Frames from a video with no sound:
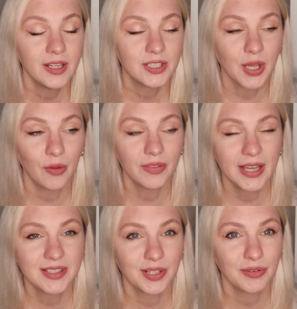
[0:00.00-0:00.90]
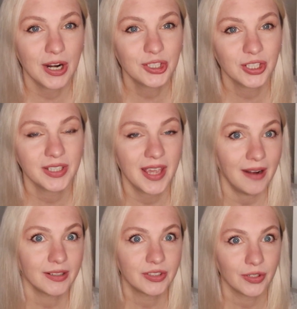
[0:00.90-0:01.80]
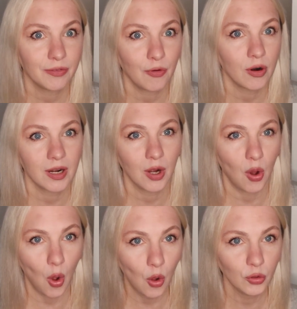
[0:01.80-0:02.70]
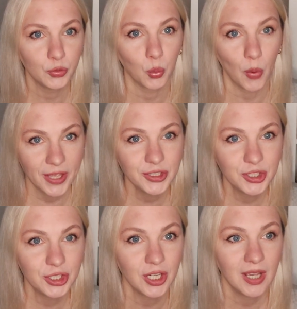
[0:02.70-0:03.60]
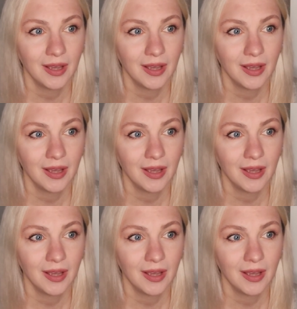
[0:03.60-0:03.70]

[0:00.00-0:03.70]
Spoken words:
So that's a Russian character for an old witch.